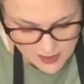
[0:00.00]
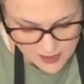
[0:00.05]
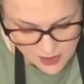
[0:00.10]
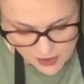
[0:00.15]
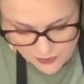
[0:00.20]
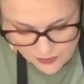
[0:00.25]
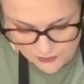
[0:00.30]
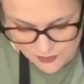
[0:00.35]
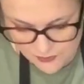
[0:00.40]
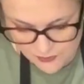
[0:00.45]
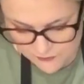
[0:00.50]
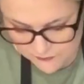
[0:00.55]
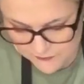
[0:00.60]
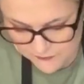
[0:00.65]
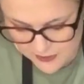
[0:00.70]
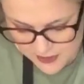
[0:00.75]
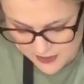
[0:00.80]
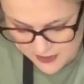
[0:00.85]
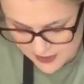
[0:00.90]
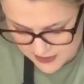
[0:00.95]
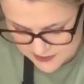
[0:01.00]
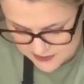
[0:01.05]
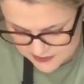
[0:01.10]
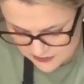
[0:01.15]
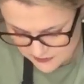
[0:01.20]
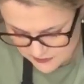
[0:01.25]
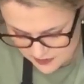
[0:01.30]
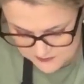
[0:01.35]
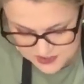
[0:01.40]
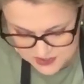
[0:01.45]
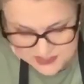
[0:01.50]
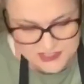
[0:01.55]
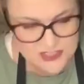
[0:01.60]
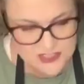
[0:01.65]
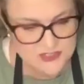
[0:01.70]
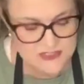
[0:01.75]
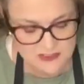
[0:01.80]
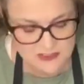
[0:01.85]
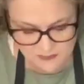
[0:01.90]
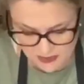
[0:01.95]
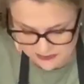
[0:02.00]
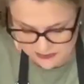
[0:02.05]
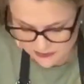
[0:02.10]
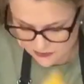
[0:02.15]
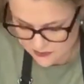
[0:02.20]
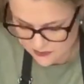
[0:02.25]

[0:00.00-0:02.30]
grab a hold of. So I'm just using my